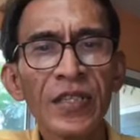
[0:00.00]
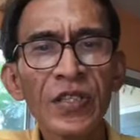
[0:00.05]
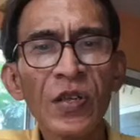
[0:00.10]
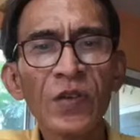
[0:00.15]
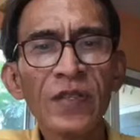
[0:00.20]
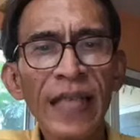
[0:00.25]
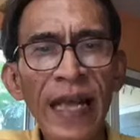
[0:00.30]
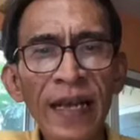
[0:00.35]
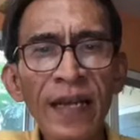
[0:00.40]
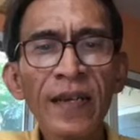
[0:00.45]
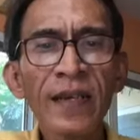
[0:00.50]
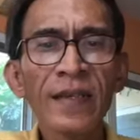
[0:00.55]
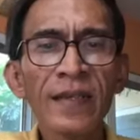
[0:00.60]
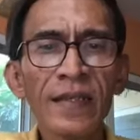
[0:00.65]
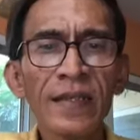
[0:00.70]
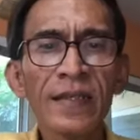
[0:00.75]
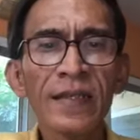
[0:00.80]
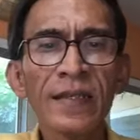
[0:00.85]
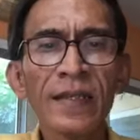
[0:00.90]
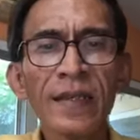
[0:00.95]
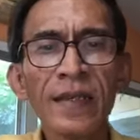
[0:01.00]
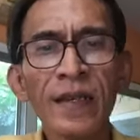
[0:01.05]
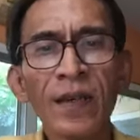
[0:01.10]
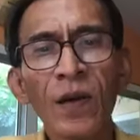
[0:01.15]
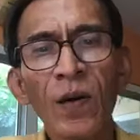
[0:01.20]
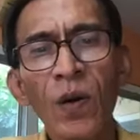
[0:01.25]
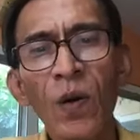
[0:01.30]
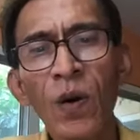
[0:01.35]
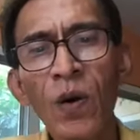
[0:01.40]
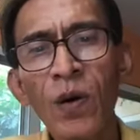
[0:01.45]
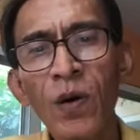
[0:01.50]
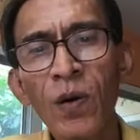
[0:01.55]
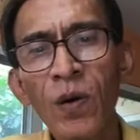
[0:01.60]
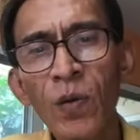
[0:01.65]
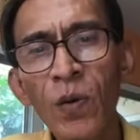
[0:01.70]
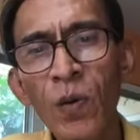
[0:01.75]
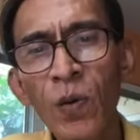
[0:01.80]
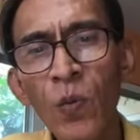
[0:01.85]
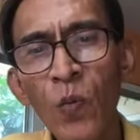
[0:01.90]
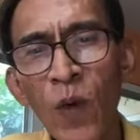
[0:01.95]
So thank
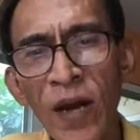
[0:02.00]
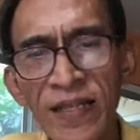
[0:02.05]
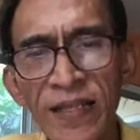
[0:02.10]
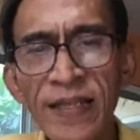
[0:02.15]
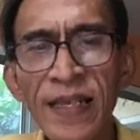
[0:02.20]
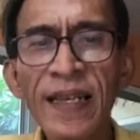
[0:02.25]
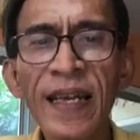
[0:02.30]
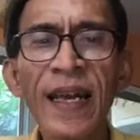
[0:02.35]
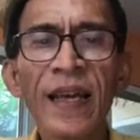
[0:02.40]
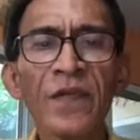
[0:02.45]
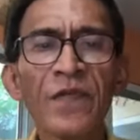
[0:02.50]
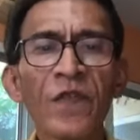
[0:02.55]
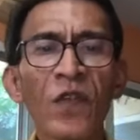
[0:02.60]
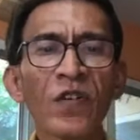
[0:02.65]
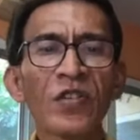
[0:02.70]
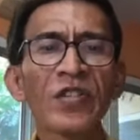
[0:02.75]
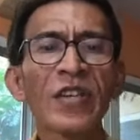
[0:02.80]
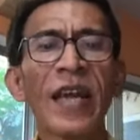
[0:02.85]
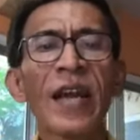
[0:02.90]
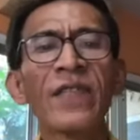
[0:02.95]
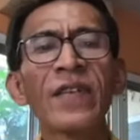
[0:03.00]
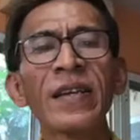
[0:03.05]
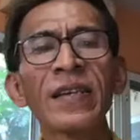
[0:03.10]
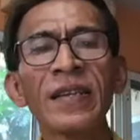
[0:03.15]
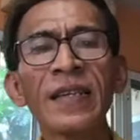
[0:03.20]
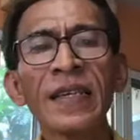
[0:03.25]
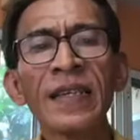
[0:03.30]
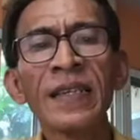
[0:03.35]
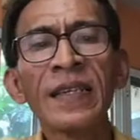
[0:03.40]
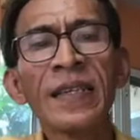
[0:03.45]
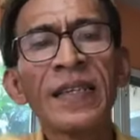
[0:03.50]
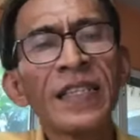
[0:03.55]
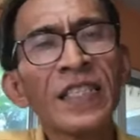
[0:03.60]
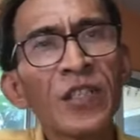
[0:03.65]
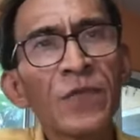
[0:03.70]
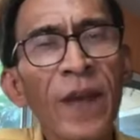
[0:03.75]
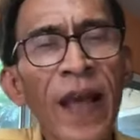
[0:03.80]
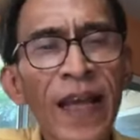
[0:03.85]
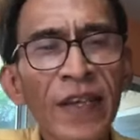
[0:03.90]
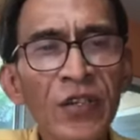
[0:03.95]
once again for sharing in
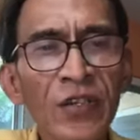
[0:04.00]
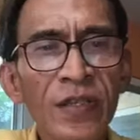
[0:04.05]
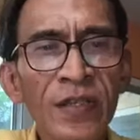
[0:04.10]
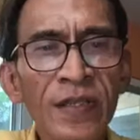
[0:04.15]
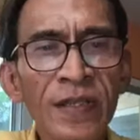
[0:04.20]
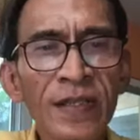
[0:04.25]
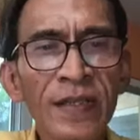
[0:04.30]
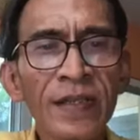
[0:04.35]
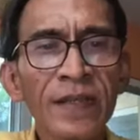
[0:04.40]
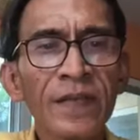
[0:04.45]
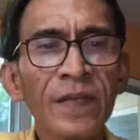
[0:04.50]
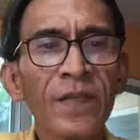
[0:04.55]
his passion,